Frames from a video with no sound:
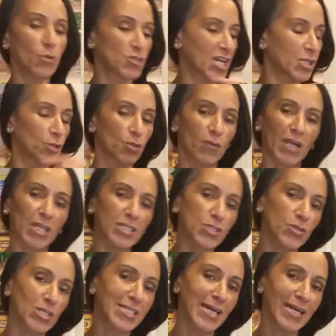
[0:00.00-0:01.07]
We'll take you directly
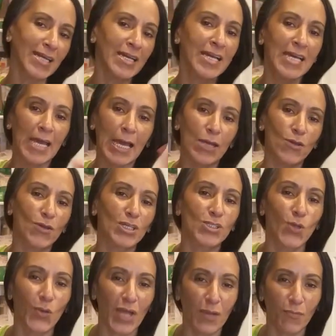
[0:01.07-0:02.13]
to the site, and you
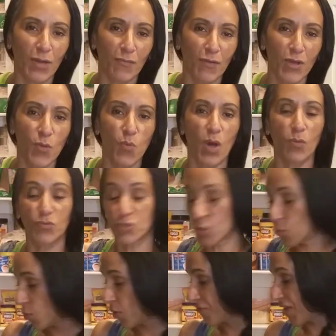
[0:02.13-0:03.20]
can donate whatever you want.
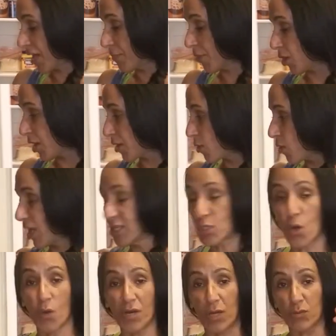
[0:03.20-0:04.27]
So with that, I'm gonna let you guys
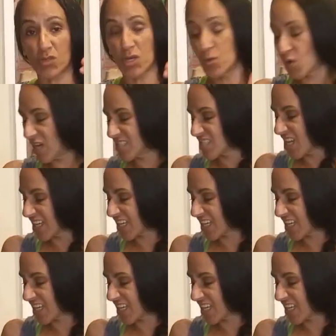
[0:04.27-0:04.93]
go, and I'll see you guys